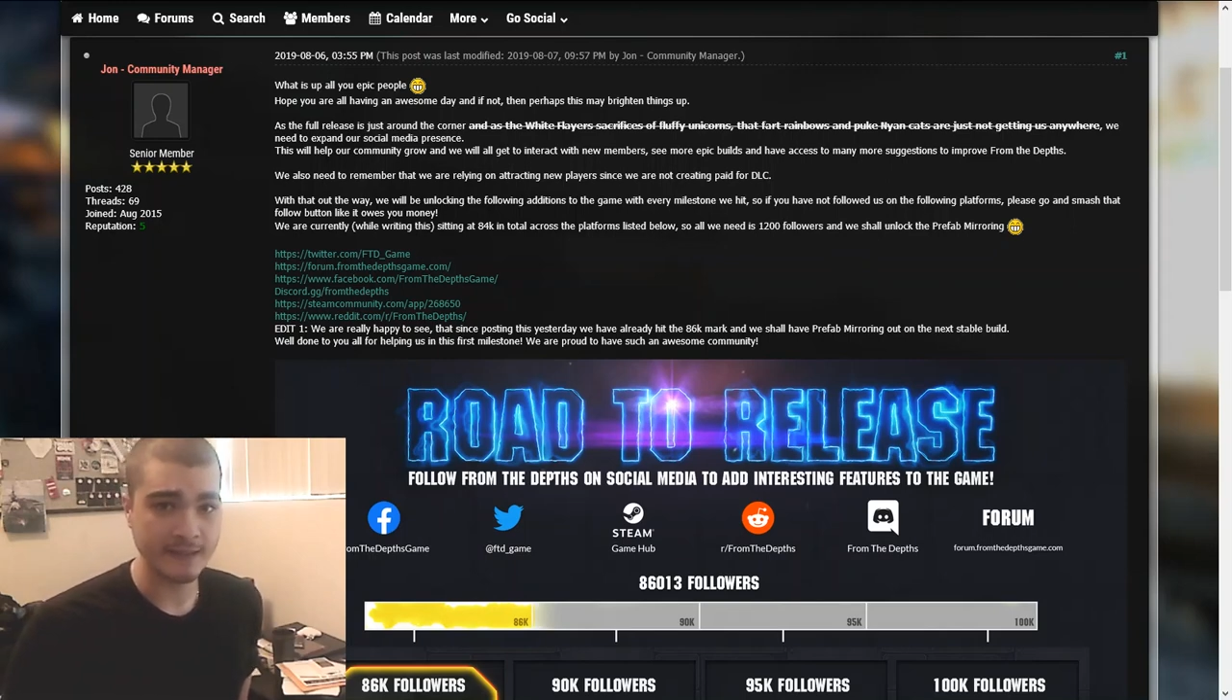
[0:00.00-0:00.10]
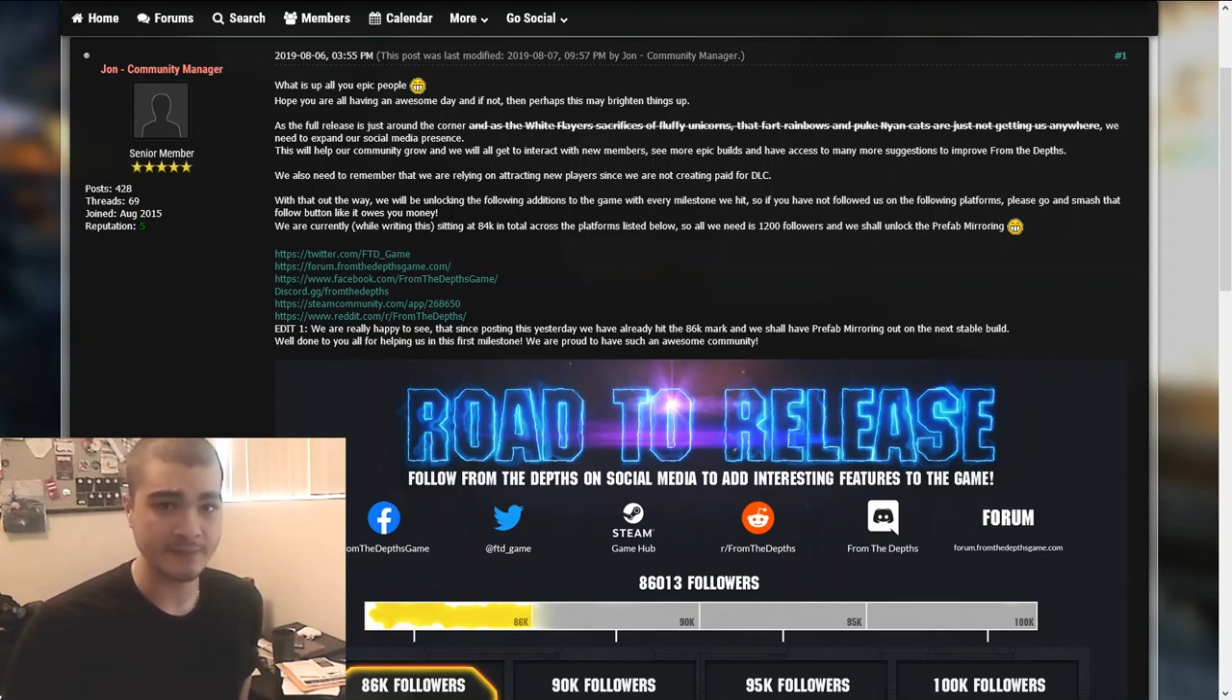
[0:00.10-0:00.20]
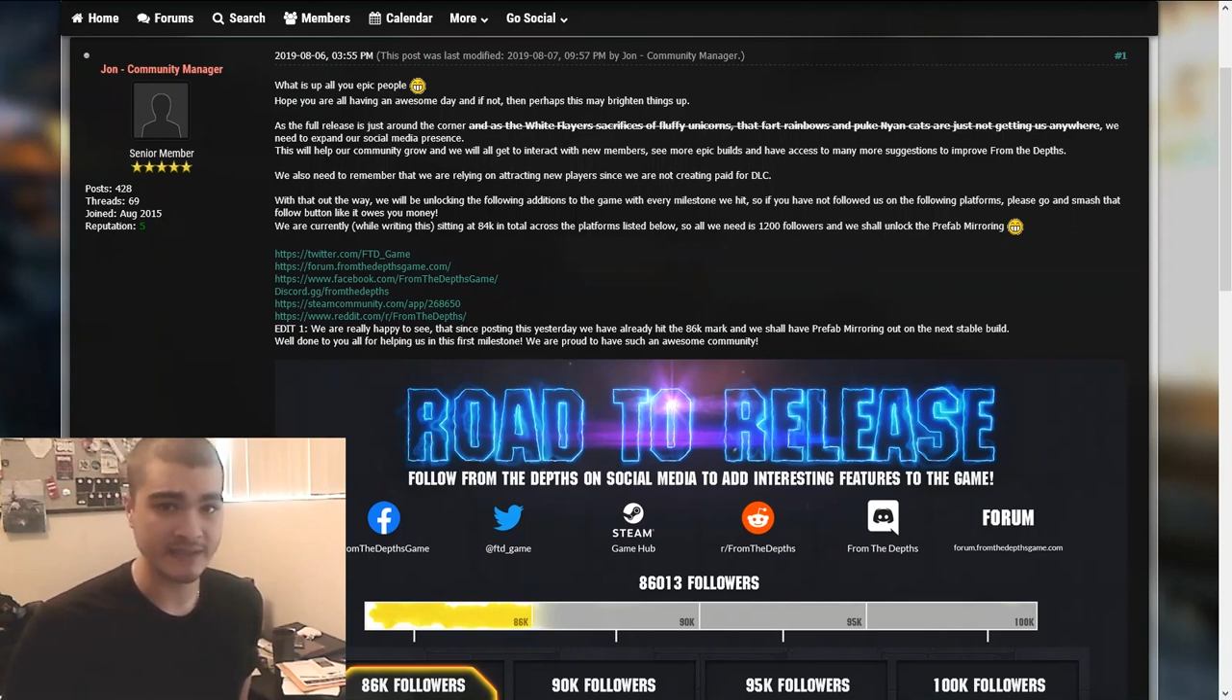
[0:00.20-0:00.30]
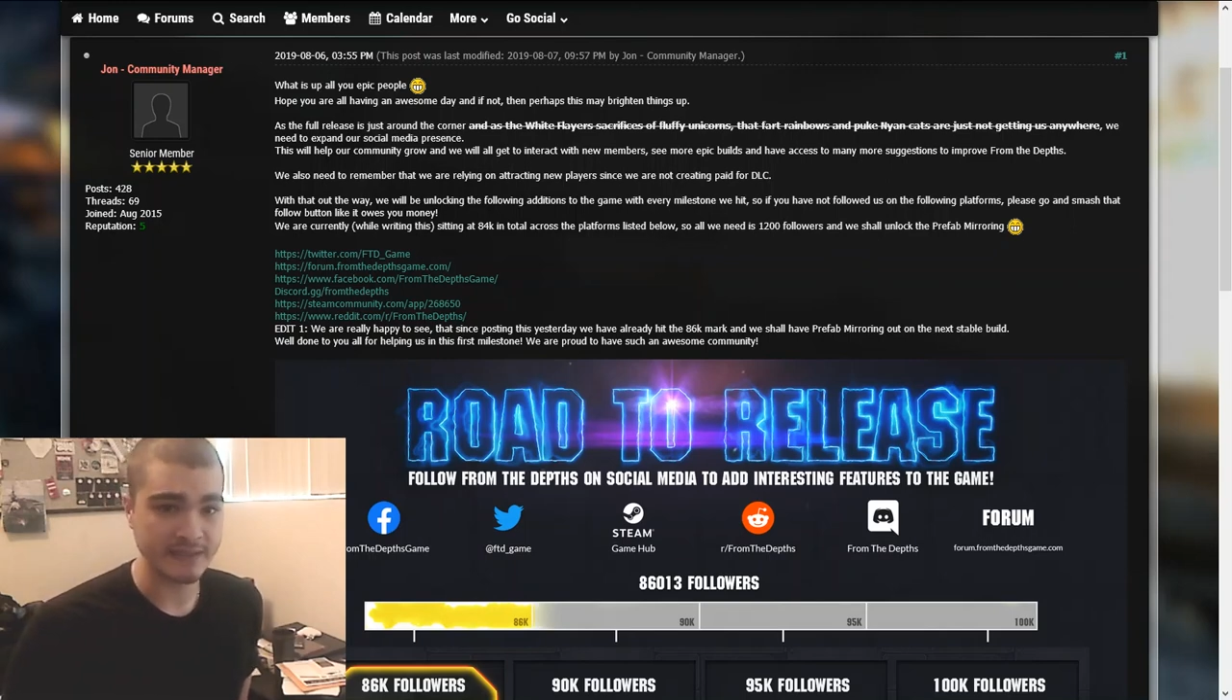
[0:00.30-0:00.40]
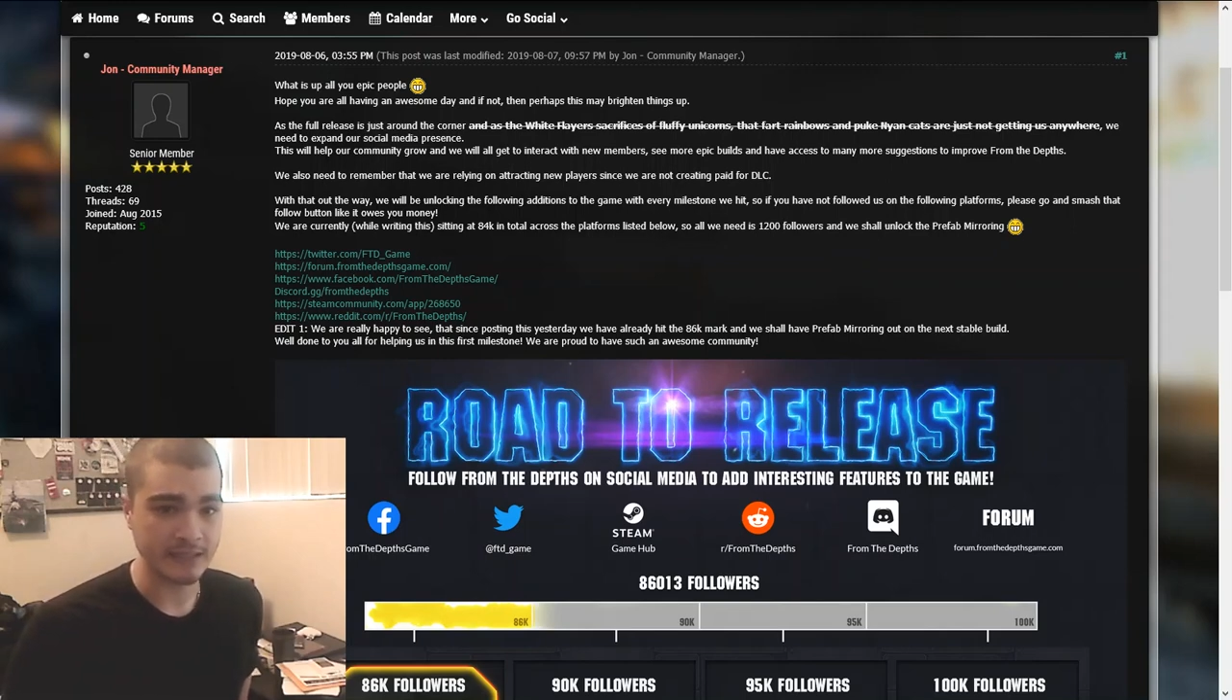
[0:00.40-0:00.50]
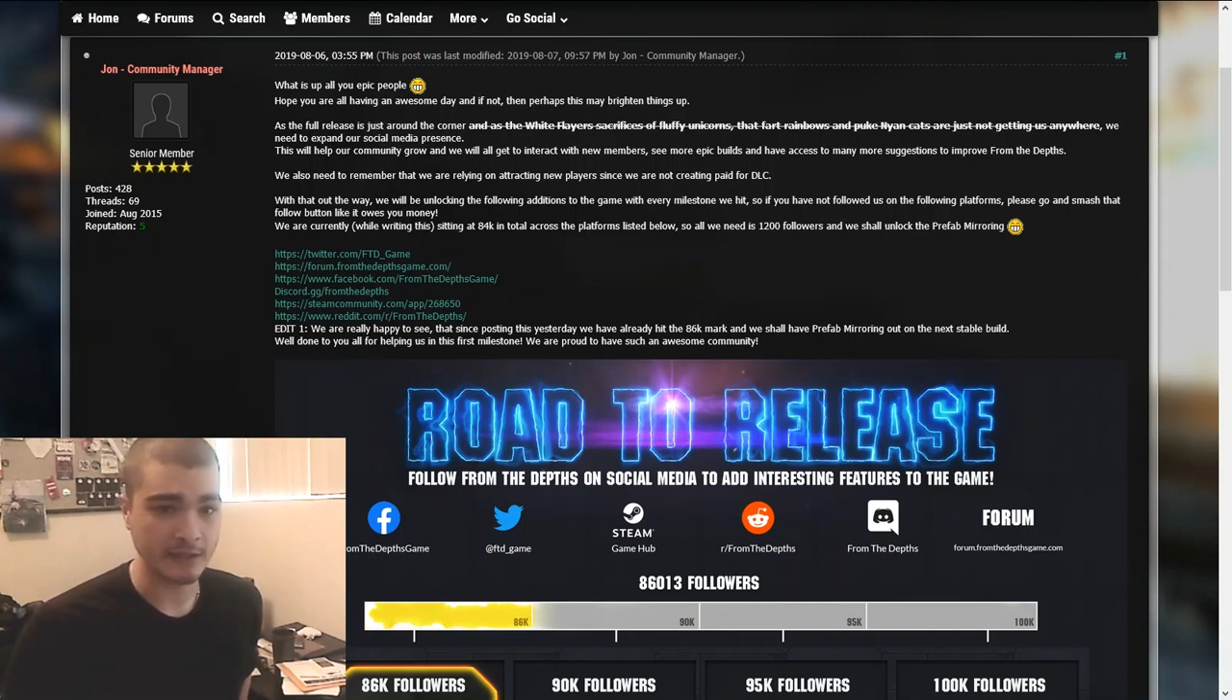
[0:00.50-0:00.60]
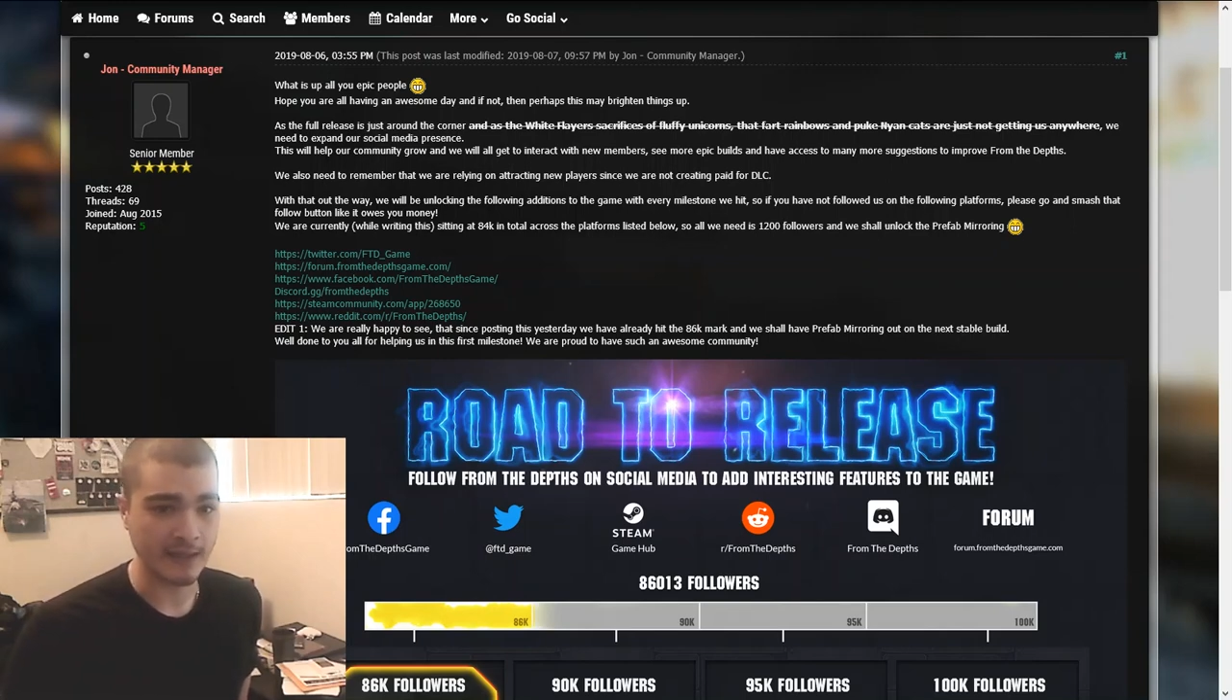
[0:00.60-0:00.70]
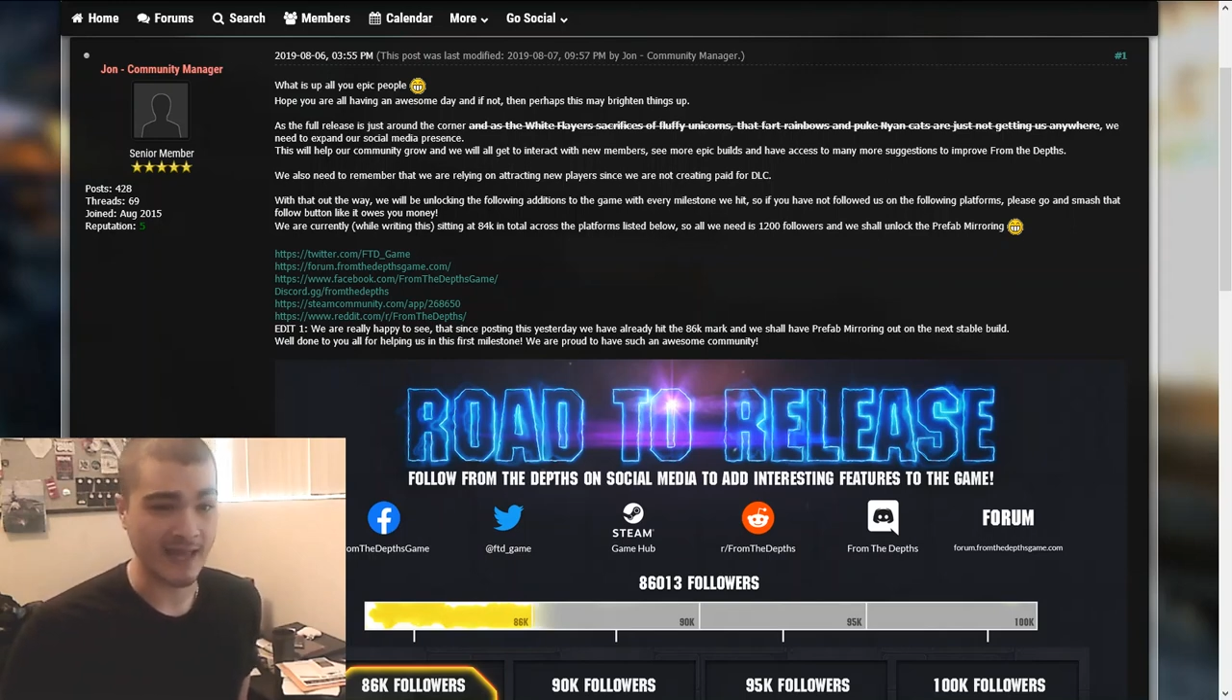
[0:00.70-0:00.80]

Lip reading: a big deal,